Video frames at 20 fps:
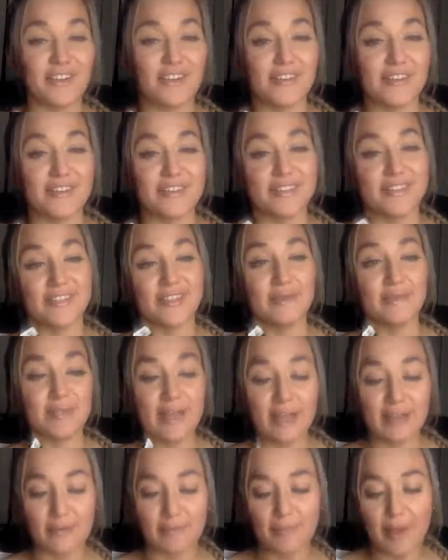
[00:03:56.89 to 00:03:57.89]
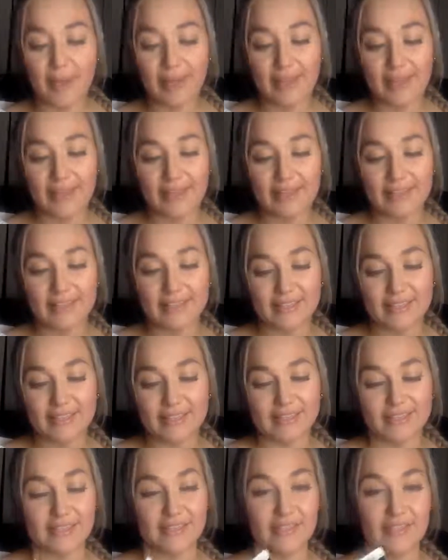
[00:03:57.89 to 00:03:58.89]
it slipped out of my
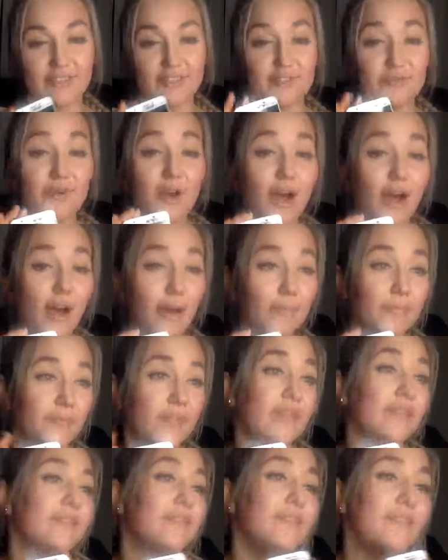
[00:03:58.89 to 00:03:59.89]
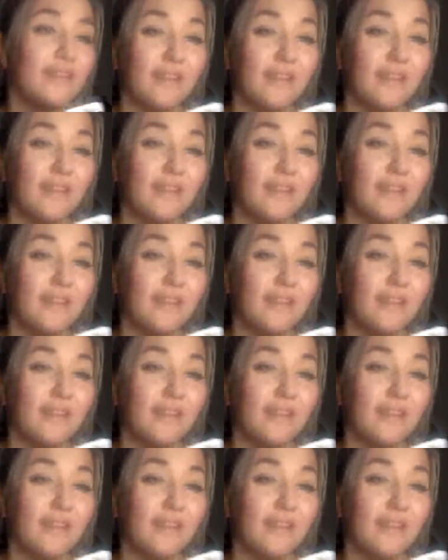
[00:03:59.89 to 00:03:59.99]
hands. It dropped, and